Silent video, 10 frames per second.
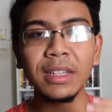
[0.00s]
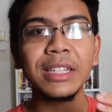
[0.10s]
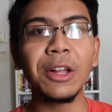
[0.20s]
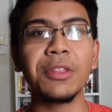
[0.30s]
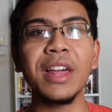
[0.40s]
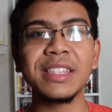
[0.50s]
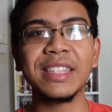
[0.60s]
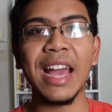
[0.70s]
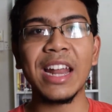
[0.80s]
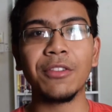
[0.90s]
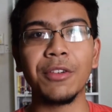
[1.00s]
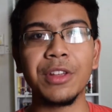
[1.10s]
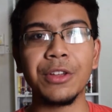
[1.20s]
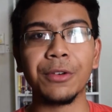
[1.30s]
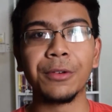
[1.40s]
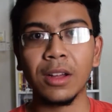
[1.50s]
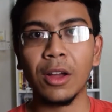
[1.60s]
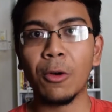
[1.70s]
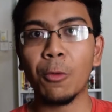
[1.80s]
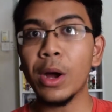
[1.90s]
Now, that's the end of the video.
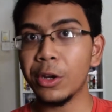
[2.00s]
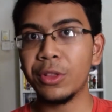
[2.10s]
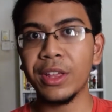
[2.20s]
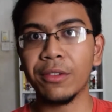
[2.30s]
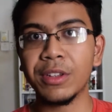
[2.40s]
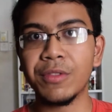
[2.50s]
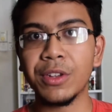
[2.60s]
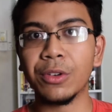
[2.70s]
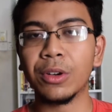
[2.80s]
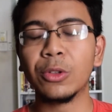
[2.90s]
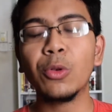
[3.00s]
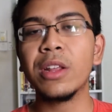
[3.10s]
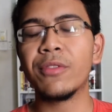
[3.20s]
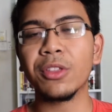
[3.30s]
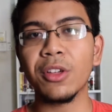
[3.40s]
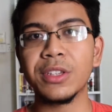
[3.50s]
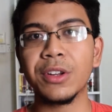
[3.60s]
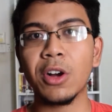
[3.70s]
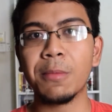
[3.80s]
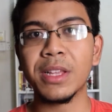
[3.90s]
What do you think of this video? Do leave your thoughts in
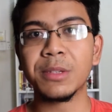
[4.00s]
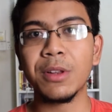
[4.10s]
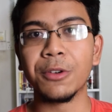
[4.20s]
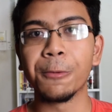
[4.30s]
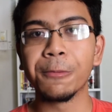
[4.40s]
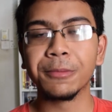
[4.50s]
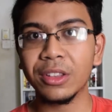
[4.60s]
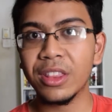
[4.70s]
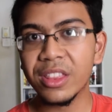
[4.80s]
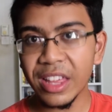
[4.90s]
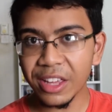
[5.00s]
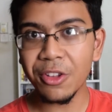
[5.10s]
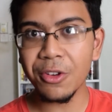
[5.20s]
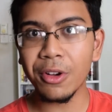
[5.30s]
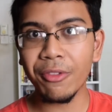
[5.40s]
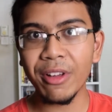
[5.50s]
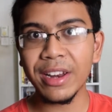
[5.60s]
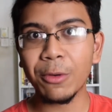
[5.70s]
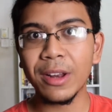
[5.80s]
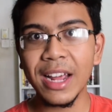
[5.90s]
the comments below. Think you know a friend
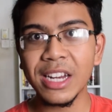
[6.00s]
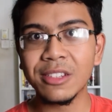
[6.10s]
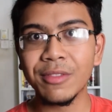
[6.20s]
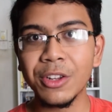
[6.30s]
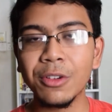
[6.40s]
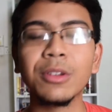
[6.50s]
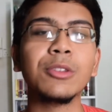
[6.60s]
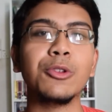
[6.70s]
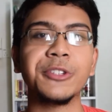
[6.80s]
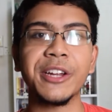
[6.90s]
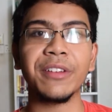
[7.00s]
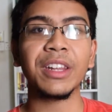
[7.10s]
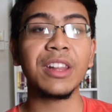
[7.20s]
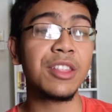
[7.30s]
that will like this video? Do share it.